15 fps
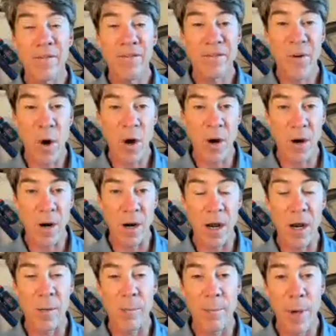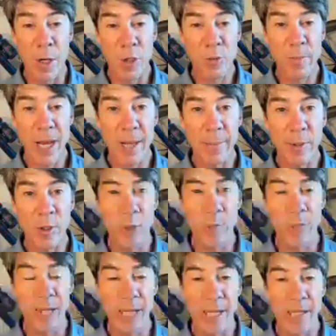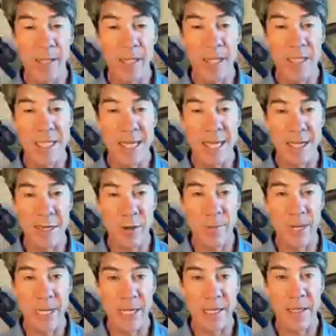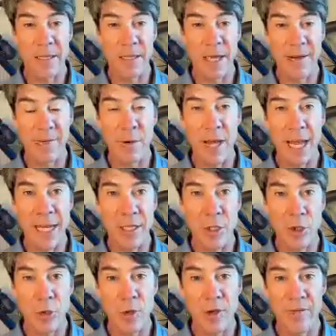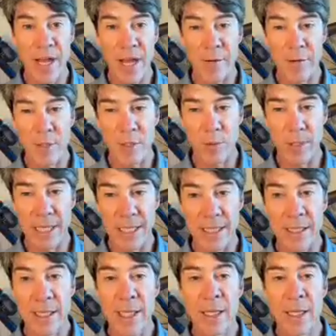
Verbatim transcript: far, our most popular plan is the intermediate level, eight to 12 hours a week.